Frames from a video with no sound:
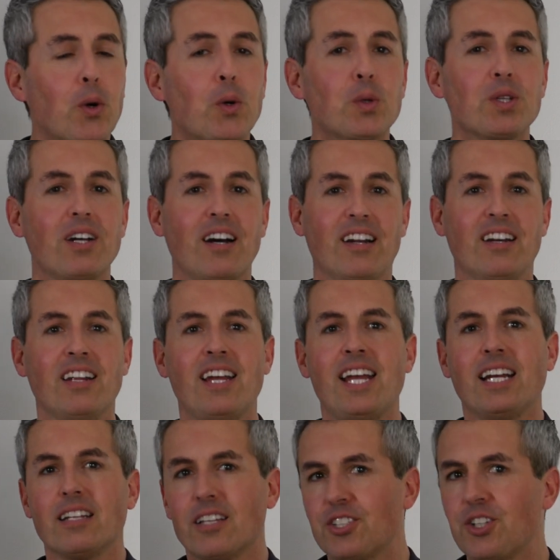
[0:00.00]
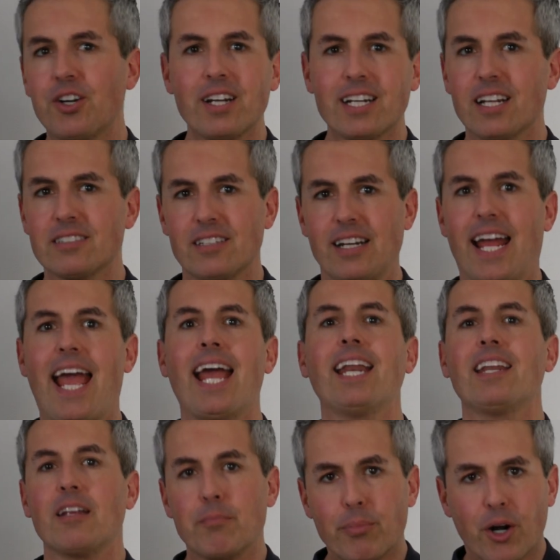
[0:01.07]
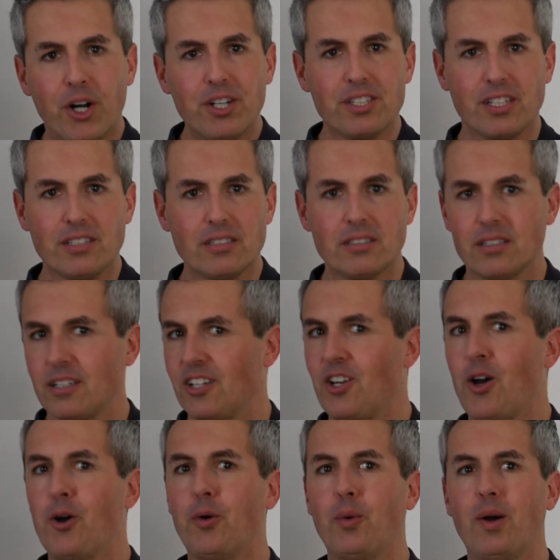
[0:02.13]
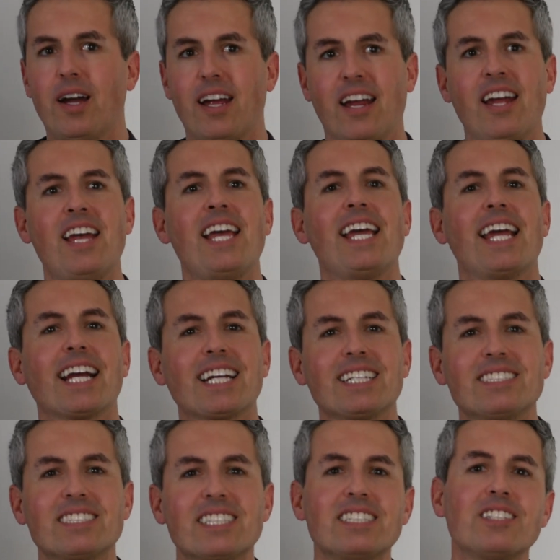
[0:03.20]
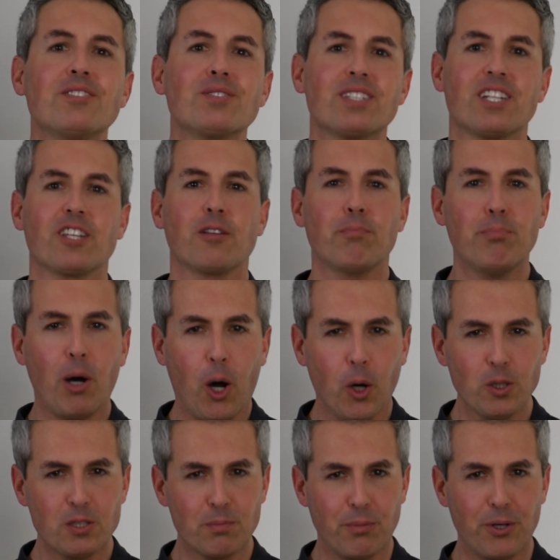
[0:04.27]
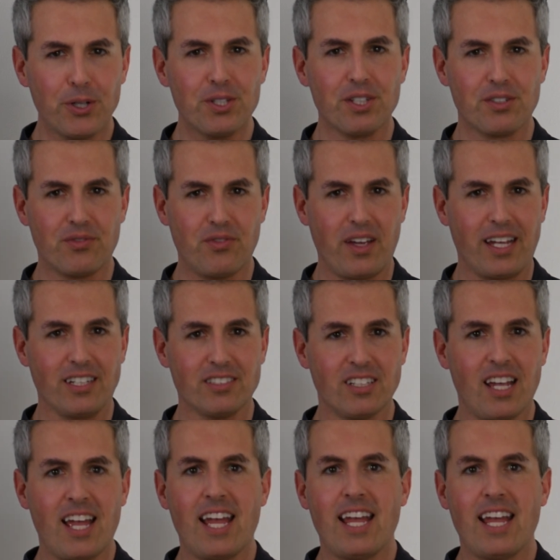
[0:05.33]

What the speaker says: hold on, the journey doesn't end at purchase. No way. It continues into the post-purchase phase.